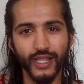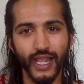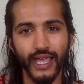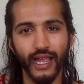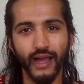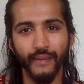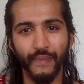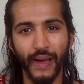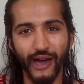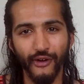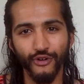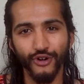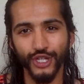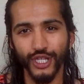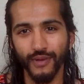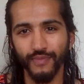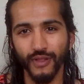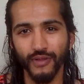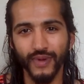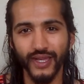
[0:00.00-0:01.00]
like a powder
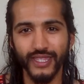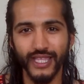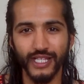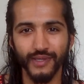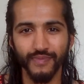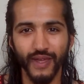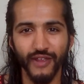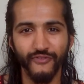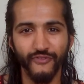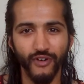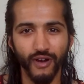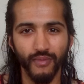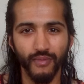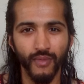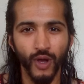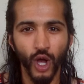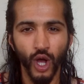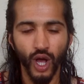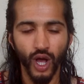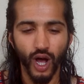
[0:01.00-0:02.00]
supplement that's made
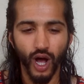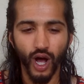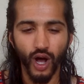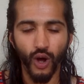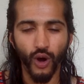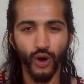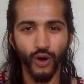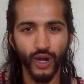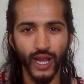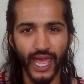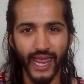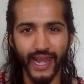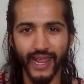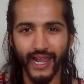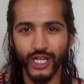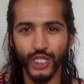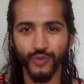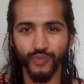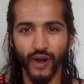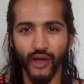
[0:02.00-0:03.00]
from
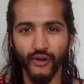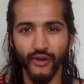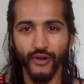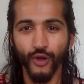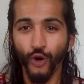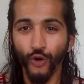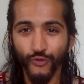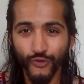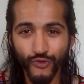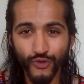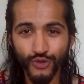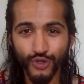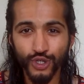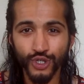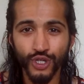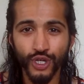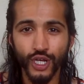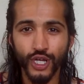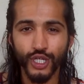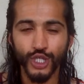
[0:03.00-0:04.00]
organic sprouted whole foods.